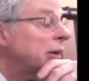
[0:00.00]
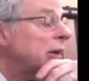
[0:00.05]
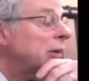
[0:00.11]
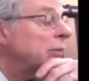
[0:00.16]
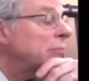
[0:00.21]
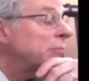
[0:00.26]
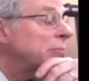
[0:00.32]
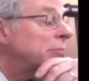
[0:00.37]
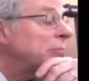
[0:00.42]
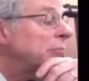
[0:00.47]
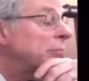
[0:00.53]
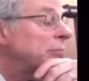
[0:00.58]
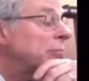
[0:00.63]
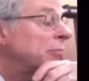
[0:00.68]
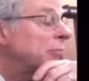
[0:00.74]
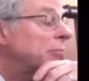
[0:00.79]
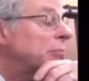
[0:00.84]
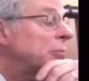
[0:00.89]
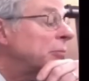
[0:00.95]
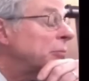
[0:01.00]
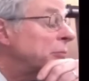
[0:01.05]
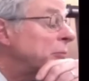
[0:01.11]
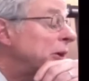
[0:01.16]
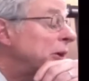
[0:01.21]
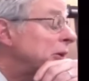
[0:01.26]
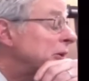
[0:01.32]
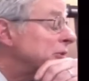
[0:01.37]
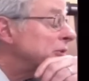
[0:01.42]
They
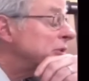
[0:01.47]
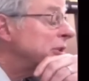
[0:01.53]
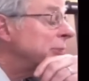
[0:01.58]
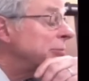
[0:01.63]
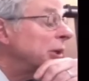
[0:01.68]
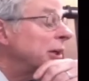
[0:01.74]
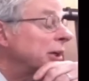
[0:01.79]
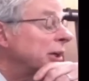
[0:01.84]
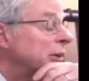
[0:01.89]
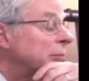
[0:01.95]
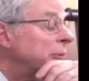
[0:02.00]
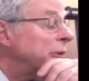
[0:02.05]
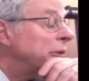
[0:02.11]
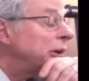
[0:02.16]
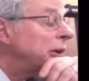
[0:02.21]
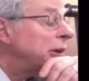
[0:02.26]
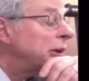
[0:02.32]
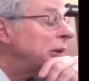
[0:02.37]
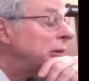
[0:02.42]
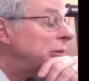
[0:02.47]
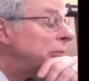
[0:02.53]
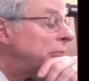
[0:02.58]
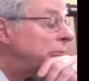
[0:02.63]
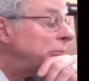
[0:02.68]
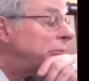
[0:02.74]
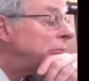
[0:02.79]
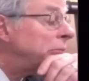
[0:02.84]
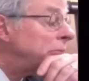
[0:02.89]
may not seem like it, but they
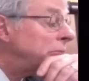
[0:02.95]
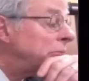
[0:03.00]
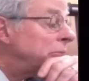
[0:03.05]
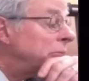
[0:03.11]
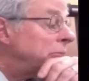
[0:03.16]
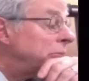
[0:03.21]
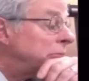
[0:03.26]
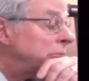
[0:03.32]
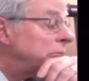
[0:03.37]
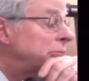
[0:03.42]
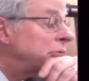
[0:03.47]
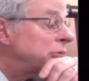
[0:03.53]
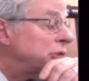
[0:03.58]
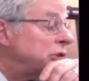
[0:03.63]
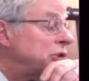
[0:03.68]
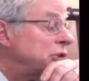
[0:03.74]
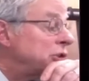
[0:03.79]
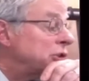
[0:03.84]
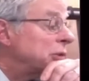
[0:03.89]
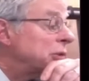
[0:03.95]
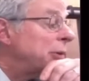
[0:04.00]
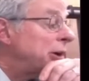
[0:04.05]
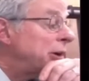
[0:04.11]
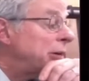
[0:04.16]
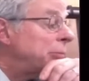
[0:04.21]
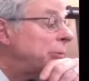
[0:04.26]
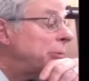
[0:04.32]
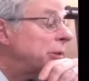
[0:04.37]
seen just
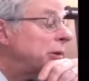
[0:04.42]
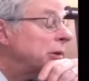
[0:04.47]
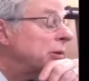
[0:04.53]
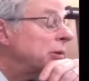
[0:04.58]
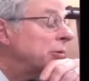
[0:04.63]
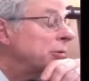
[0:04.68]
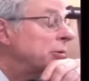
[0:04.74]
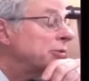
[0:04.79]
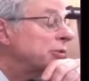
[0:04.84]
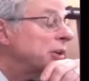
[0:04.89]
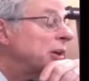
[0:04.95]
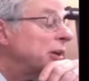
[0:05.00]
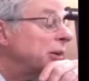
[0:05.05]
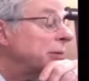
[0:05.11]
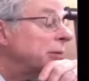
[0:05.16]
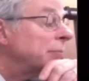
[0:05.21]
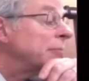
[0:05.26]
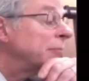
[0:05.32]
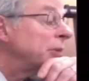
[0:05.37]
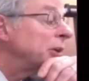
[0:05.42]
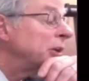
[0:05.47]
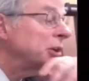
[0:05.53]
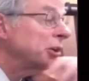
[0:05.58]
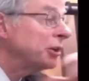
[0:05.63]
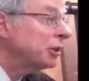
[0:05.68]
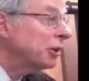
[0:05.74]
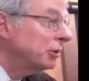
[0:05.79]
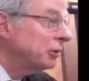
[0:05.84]
about everything under the sun,
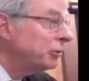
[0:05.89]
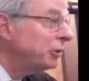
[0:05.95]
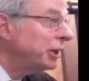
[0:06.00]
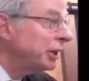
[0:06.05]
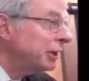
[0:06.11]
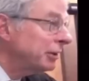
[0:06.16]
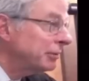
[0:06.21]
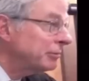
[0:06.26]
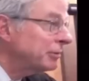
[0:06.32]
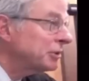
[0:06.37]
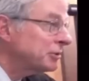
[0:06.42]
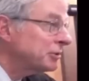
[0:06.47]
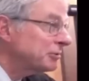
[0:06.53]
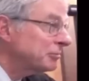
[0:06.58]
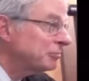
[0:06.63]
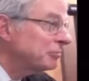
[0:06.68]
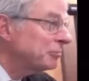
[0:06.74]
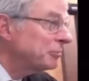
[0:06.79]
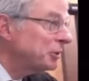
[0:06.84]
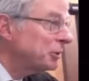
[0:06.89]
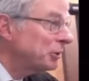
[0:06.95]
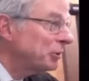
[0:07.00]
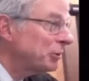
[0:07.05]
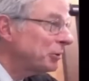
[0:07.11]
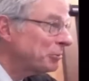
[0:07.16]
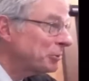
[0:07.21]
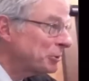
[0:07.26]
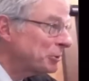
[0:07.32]
including this, you
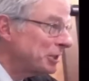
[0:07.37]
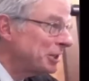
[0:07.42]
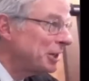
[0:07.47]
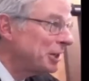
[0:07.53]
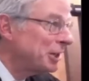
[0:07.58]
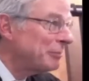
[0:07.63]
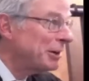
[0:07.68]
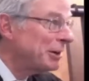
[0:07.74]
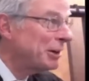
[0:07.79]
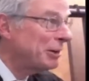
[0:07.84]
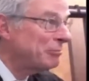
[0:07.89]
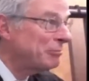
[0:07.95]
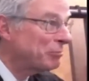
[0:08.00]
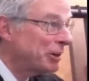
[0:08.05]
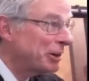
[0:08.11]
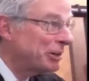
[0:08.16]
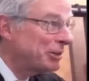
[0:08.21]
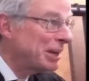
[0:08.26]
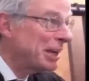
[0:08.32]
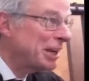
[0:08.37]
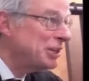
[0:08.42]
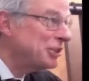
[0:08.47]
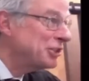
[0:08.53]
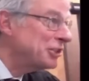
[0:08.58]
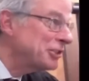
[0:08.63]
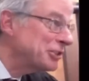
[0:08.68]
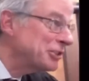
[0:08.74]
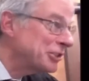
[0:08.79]
know, the routine about red
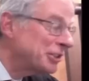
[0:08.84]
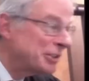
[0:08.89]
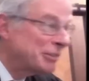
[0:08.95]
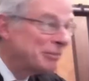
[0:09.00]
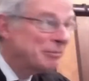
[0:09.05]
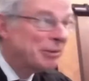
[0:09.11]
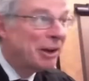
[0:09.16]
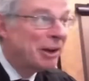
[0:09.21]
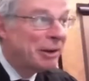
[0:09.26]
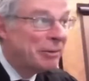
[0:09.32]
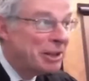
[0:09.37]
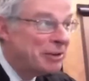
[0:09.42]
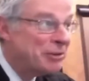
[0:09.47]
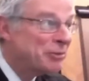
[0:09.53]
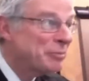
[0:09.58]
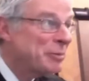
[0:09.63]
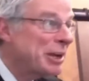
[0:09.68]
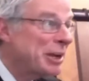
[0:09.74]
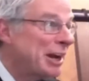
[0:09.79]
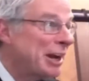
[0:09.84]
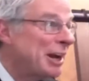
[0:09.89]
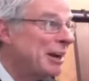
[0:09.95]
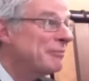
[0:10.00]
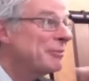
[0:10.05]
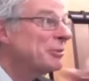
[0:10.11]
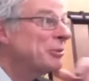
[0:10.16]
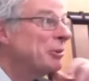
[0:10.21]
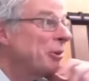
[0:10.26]
agents and on their
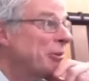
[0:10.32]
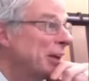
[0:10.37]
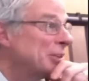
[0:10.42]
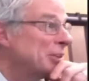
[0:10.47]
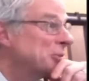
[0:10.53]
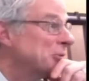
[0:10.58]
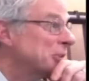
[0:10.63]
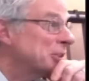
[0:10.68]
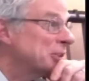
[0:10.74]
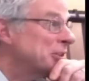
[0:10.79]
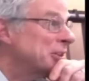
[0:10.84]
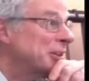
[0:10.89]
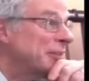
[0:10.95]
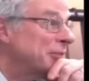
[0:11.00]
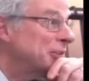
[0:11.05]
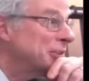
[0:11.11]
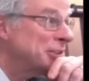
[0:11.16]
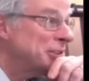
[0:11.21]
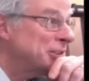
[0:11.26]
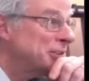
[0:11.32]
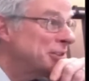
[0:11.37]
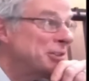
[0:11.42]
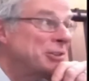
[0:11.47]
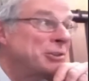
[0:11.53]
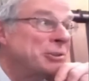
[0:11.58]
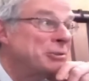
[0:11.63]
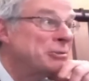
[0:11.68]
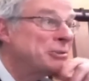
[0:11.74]
behalf and all that sort of stuff. This
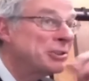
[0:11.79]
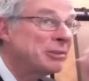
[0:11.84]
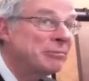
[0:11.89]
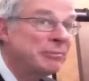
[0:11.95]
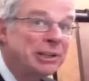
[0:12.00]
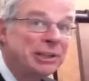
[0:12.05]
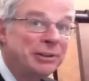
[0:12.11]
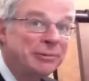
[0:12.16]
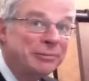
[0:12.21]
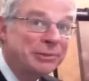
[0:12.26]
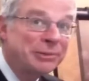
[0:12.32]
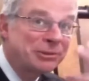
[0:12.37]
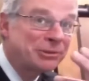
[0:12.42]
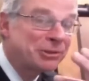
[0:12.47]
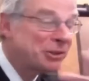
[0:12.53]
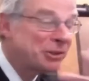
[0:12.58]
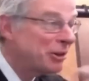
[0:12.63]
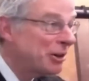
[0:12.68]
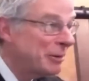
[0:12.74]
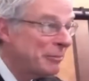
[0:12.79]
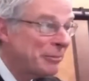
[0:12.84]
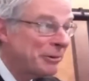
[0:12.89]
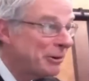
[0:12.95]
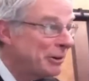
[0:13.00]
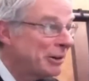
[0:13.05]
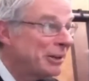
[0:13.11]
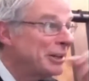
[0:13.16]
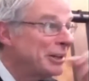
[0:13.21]
isn't news to me, Mr. Sharp,
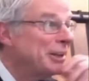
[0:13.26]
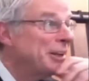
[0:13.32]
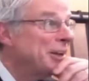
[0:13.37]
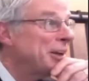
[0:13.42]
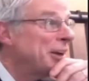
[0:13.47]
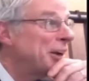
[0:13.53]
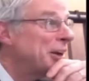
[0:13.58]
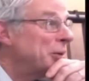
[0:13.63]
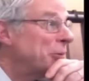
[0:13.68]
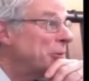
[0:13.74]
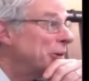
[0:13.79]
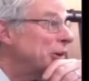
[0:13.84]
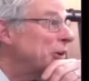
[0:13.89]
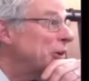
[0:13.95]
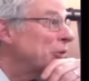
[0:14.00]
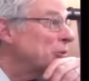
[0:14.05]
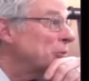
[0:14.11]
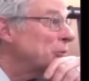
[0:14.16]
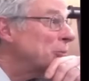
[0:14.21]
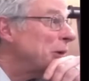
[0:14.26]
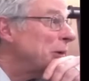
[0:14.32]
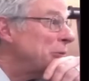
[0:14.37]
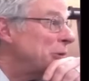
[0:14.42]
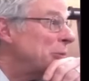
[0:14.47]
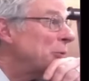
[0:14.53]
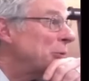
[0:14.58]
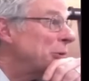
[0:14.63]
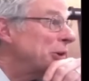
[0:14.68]
or anyone else who may
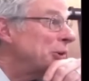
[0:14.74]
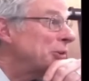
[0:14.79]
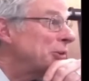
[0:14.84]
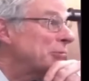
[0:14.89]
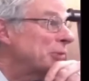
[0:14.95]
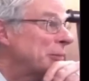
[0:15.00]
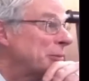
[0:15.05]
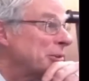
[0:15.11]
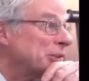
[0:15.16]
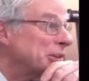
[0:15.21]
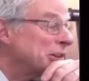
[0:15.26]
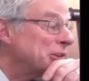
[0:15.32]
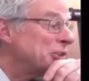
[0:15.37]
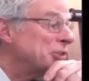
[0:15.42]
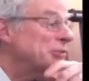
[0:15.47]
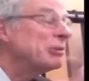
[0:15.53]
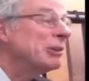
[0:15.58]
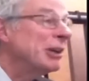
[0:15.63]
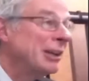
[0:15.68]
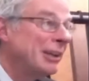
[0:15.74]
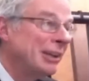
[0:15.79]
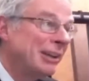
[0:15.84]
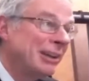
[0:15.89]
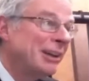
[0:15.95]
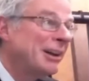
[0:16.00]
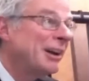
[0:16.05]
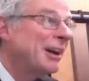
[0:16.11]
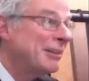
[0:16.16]
be appointed to represent you.
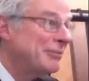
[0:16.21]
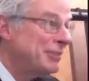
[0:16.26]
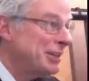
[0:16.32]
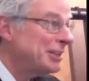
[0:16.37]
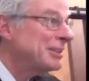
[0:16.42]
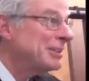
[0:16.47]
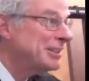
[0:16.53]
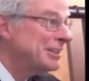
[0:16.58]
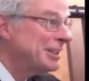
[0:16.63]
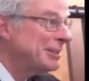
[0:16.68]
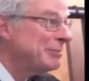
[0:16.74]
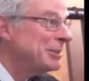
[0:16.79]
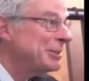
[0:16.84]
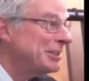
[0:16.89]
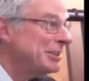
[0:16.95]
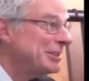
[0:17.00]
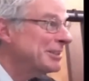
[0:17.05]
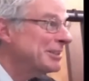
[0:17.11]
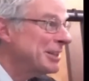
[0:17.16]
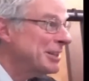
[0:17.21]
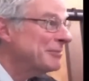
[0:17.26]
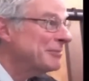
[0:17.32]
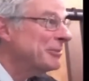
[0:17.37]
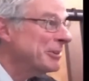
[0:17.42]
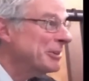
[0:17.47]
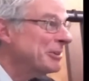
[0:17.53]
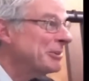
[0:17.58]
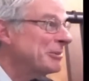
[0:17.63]
I've yet to see it be
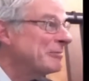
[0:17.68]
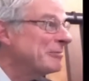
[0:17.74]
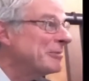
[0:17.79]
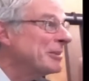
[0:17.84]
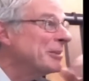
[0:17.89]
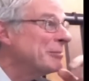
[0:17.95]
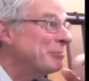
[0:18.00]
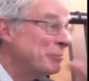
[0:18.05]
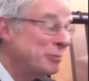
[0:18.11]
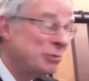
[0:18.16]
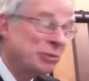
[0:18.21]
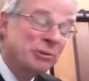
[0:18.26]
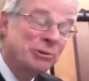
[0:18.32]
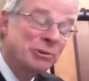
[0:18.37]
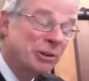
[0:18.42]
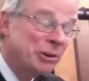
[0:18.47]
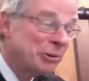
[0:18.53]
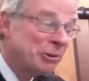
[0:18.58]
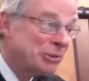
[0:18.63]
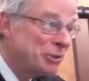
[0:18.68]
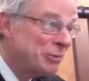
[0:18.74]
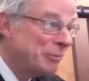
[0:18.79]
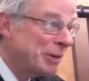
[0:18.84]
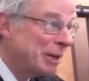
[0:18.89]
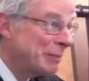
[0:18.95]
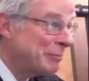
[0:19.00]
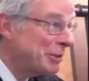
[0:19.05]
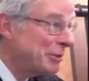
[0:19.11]
successful, though. Who knows? You
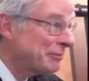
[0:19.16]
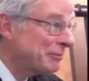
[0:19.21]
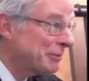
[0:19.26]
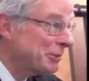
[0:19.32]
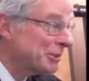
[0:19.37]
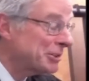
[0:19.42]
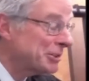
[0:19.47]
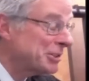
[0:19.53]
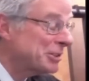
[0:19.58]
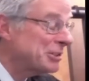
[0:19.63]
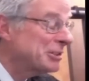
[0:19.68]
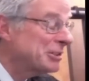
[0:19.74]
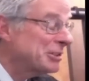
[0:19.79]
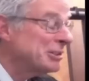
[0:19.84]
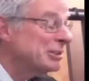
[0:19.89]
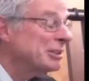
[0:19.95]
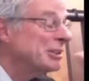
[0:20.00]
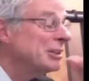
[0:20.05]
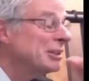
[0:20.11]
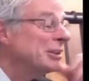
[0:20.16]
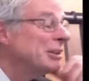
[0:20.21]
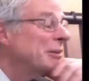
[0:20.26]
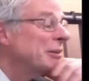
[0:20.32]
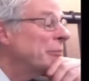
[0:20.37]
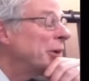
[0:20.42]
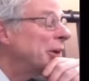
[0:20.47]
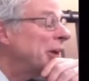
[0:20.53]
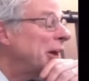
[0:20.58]
might be the first. I doubt
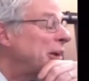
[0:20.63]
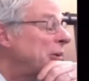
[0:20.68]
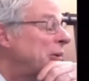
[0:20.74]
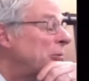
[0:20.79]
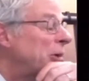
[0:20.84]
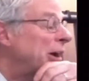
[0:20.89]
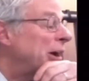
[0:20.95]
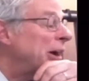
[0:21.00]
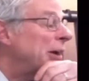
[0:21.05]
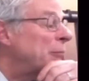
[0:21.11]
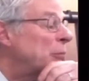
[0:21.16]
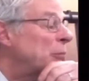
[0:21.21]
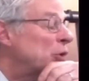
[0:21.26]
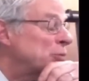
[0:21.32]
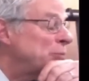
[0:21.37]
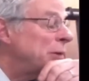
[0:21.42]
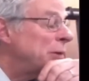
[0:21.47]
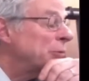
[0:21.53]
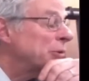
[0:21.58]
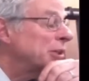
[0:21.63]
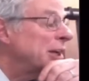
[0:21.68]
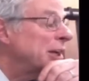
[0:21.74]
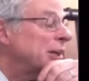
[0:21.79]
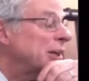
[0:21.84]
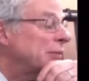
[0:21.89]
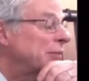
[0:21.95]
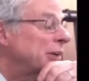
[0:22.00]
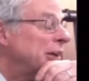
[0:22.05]
it. But anyway, most people
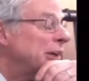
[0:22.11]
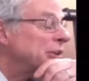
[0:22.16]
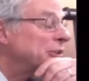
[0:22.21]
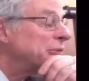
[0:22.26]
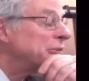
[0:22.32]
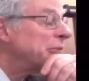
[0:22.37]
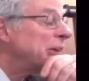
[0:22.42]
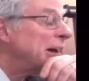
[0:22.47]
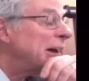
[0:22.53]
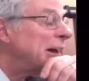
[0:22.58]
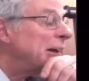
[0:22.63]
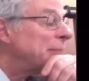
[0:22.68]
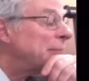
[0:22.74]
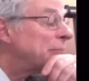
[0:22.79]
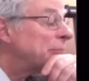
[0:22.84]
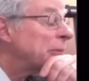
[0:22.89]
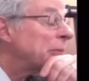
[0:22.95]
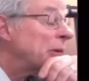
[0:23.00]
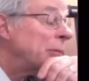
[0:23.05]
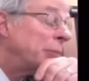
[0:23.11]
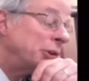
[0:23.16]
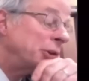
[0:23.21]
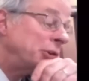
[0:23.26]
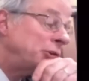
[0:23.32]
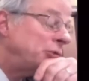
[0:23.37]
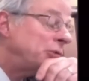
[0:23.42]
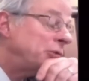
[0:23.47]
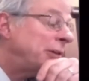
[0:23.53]
take advantage of that but
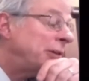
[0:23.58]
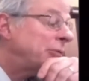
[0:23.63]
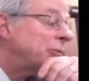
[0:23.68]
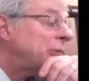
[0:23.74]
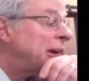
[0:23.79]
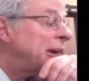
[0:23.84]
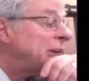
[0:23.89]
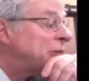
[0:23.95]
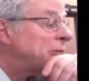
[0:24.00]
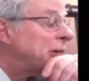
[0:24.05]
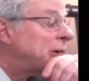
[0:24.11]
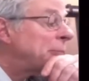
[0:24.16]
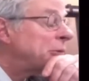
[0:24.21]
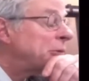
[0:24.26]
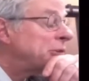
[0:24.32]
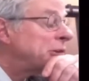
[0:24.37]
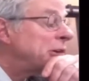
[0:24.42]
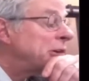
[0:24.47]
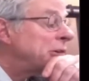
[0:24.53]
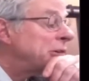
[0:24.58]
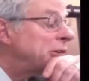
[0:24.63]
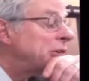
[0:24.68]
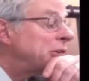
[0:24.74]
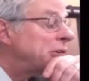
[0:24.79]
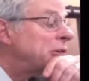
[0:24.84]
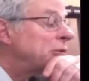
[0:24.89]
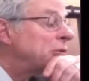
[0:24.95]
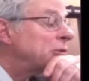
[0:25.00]
you do have the right to represent
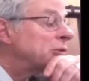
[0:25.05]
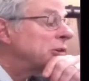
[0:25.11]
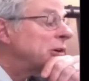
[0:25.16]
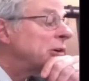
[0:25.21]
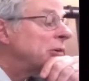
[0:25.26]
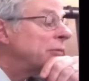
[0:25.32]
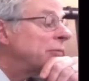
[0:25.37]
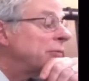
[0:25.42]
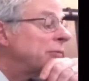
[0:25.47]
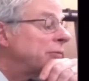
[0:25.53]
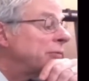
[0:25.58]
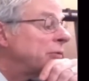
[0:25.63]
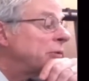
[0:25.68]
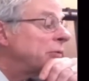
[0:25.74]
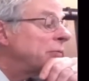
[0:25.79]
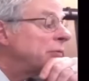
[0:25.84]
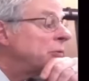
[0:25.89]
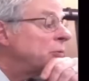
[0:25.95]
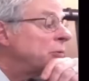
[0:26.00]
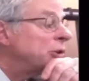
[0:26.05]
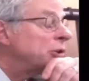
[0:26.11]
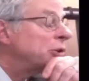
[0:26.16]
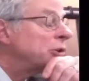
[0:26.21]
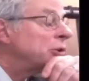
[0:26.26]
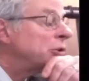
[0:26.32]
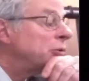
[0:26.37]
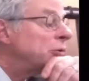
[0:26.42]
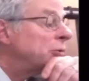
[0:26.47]
yourself if, if you
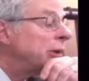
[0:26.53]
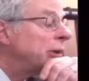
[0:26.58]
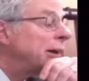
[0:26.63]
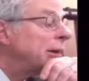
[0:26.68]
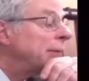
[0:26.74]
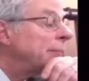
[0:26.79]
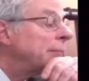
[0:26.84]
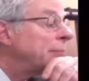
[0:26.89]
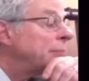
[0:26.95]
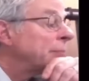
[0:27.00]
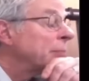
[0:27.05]
wish to do that.